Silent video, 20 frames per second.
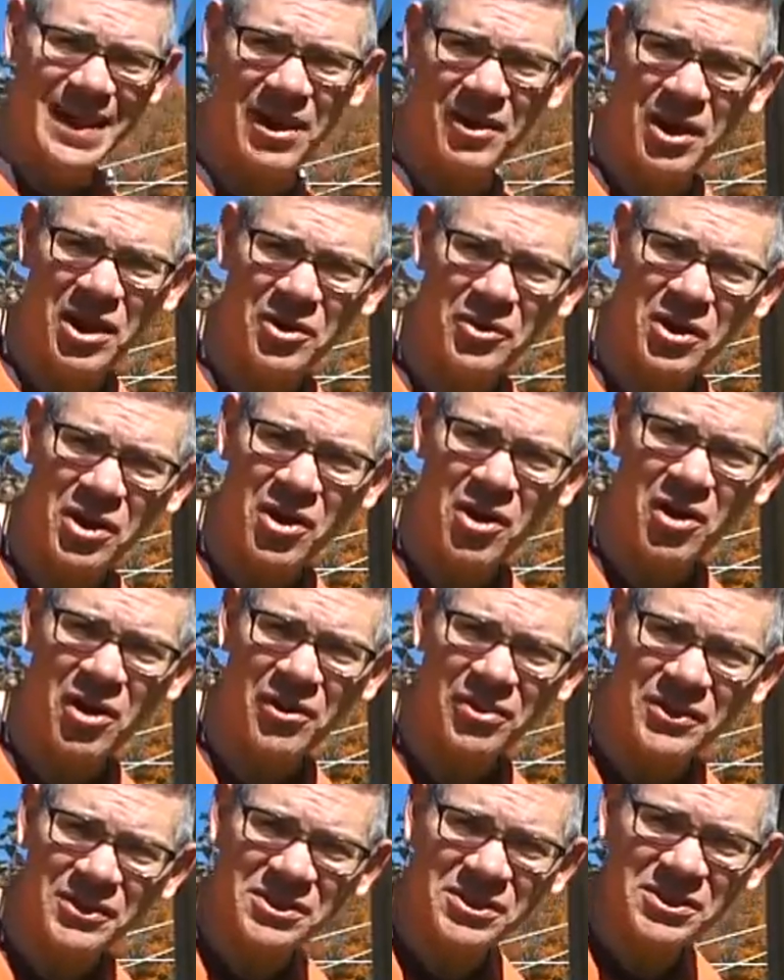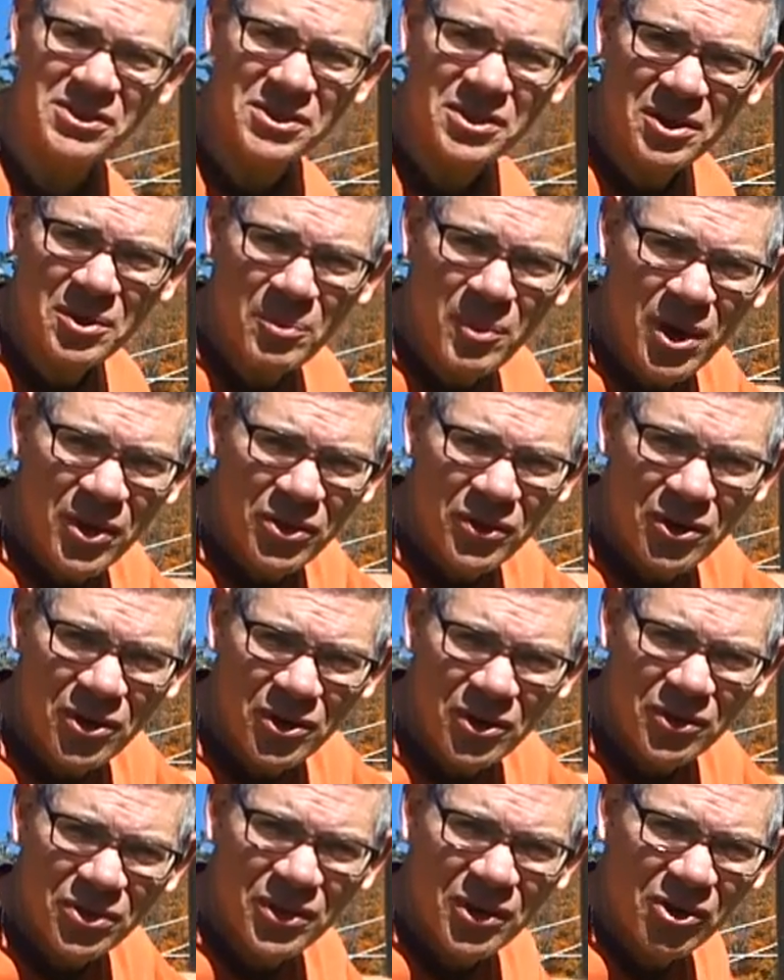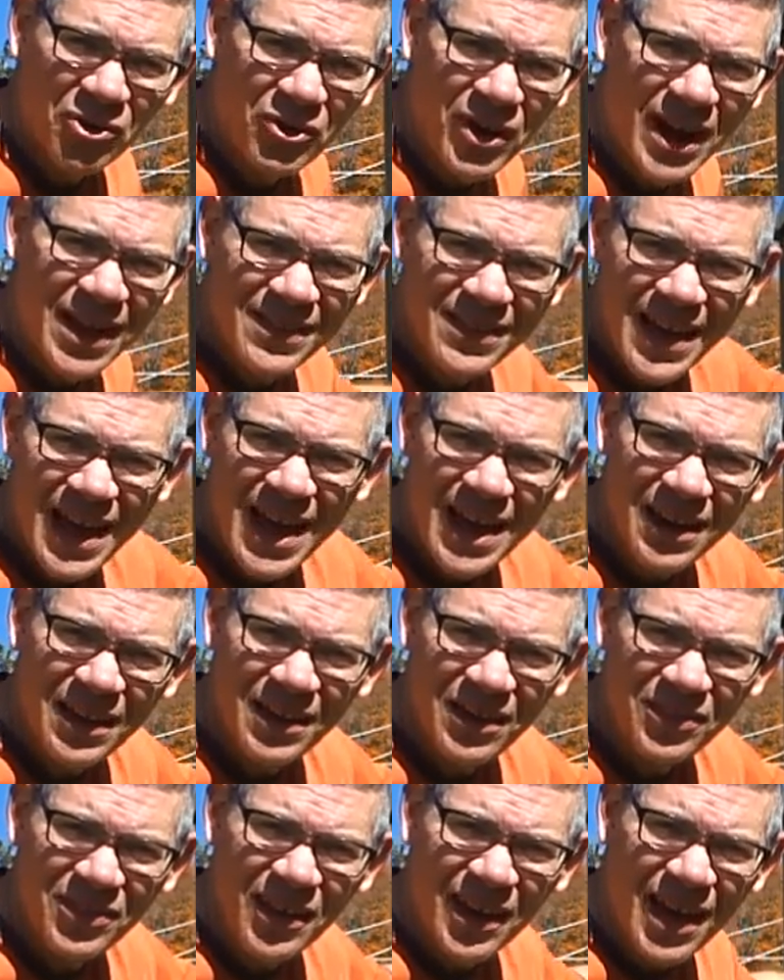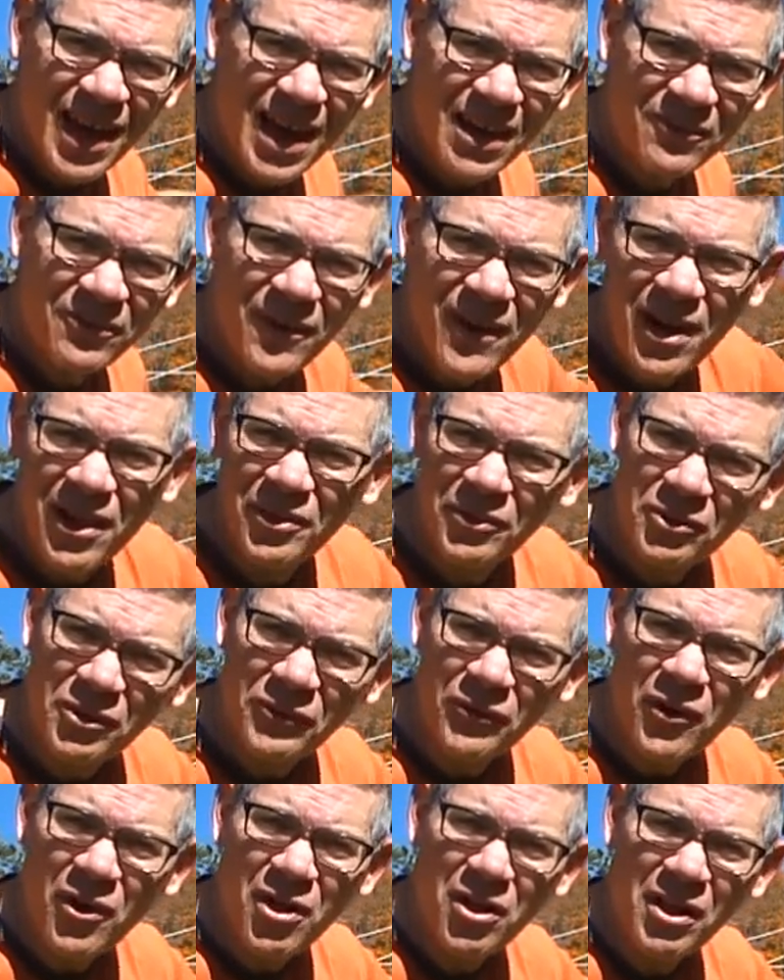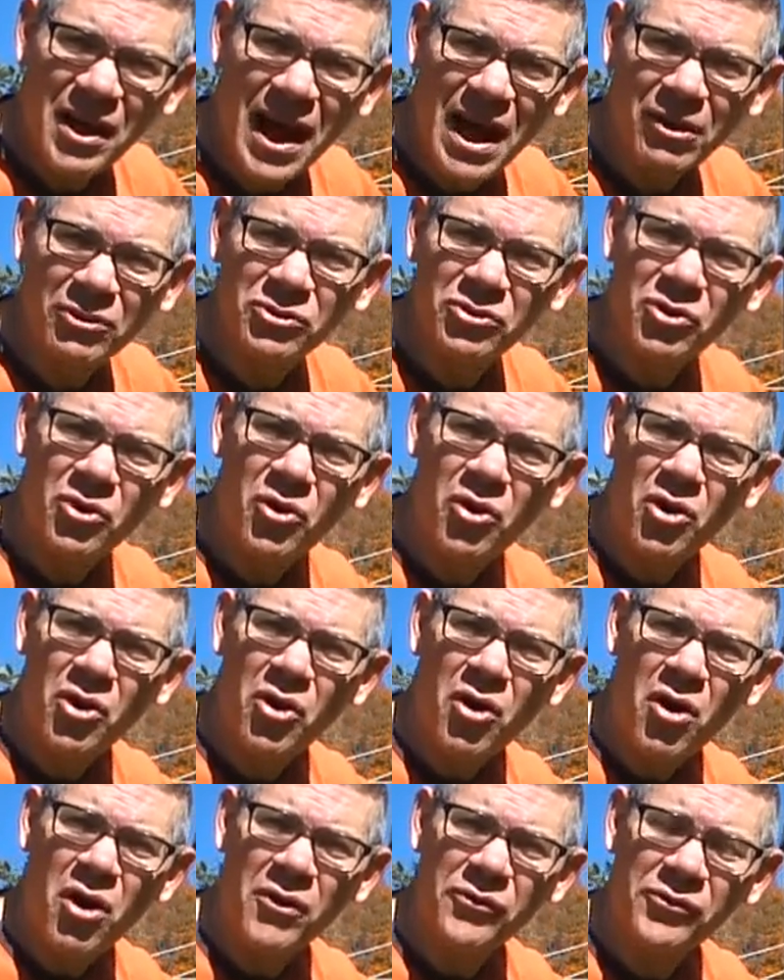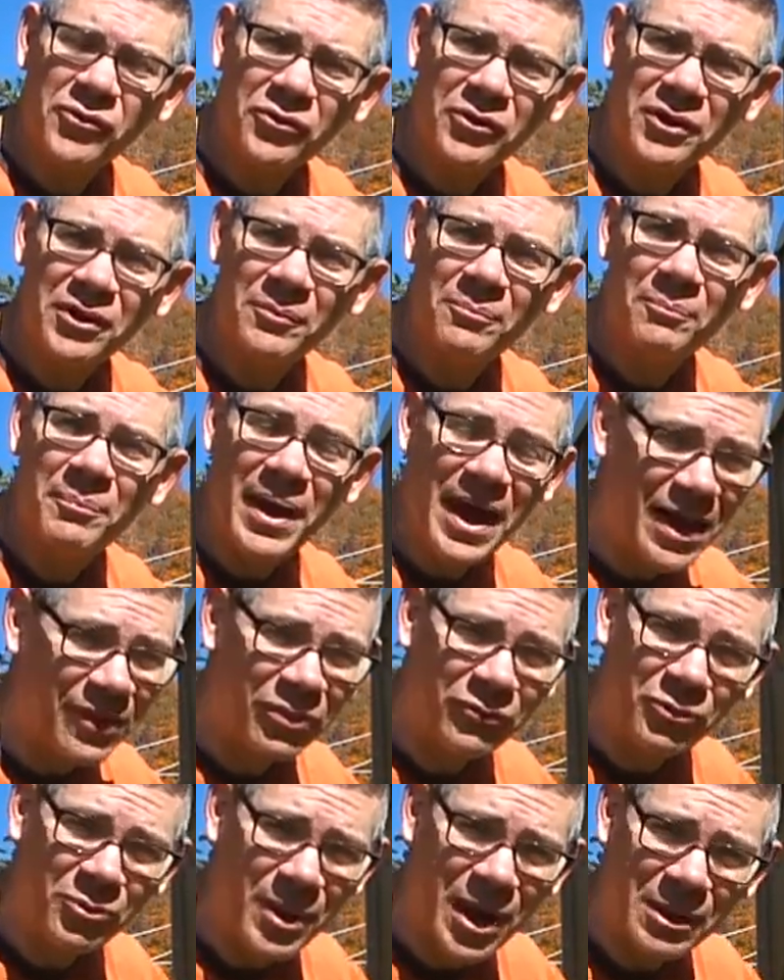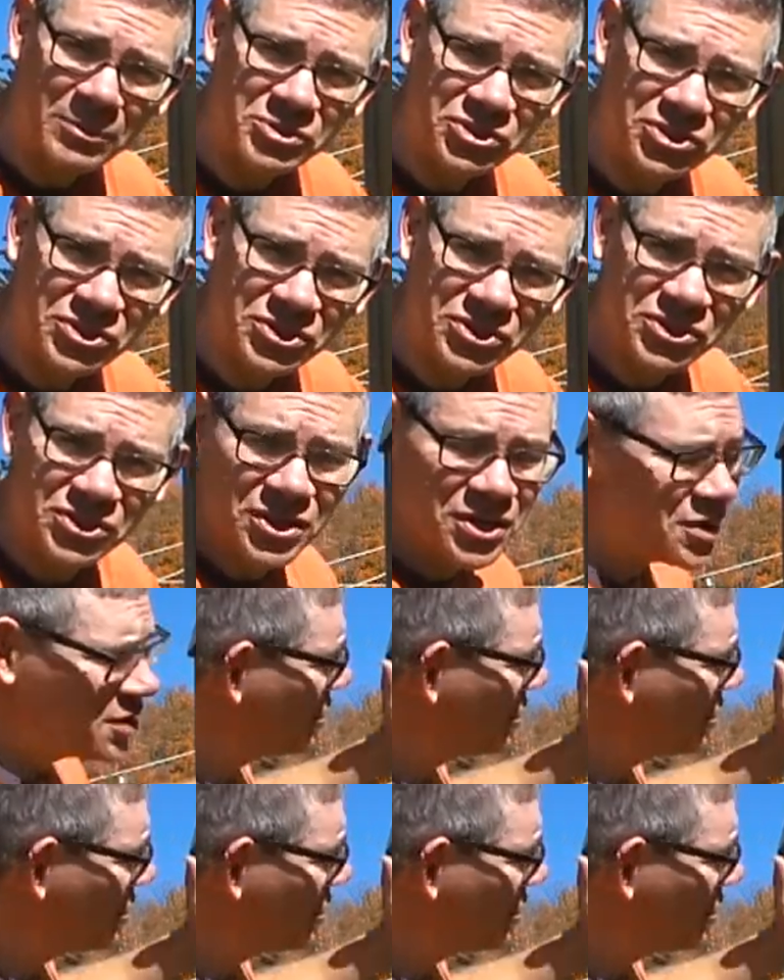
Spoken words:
Now here we are. This is the mother, the granddaddy, the godfather of all outdoor, off-grid bathroom options.